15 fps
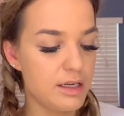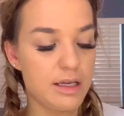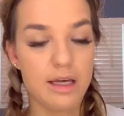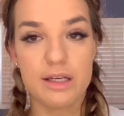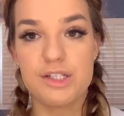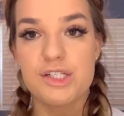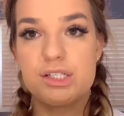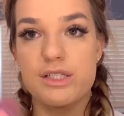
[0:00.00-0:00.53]
I
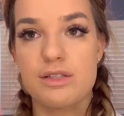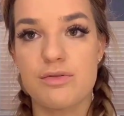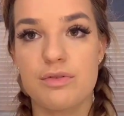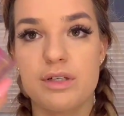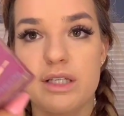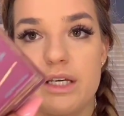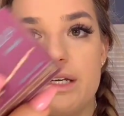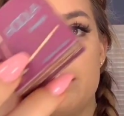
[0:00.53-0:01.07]
just
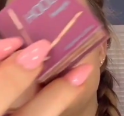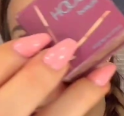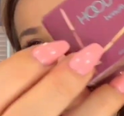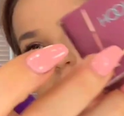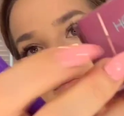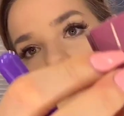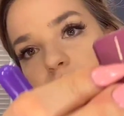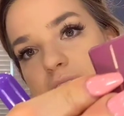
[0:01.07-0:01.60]
really
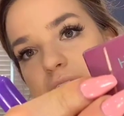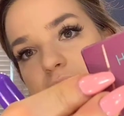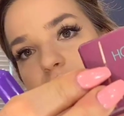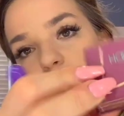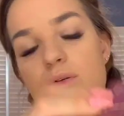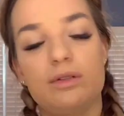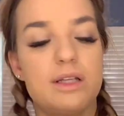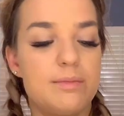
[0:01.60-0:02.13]
like
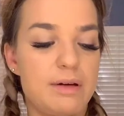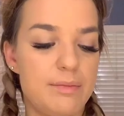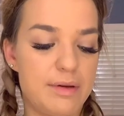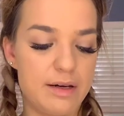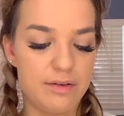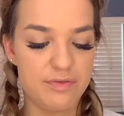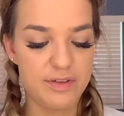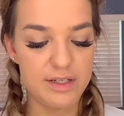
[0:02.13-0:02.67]
Hoola by
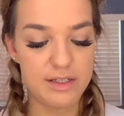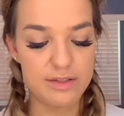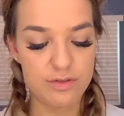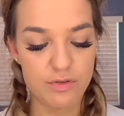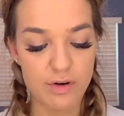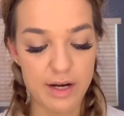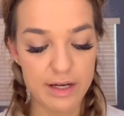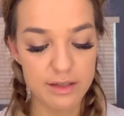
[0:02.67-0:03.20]
Benefit is
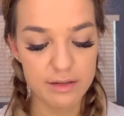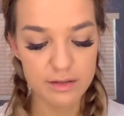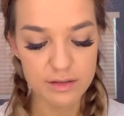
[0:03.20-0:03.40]
great.